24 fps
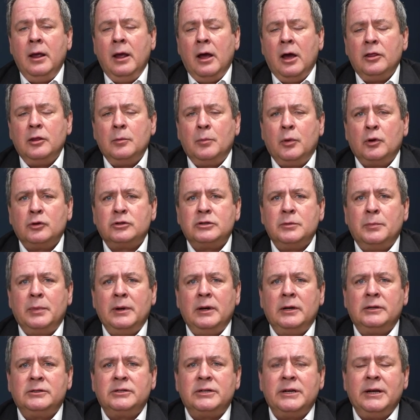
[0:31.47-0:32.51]
and the
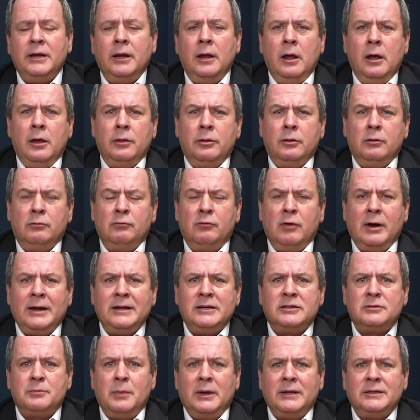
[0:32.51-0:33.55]
possibility that
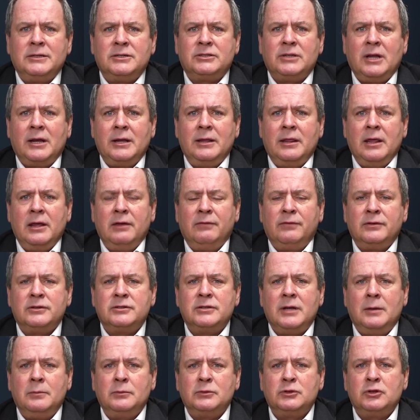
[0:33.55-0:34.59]
rates may stay there for
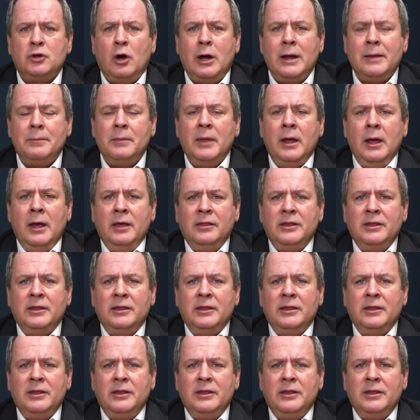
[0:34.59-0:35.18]
some time.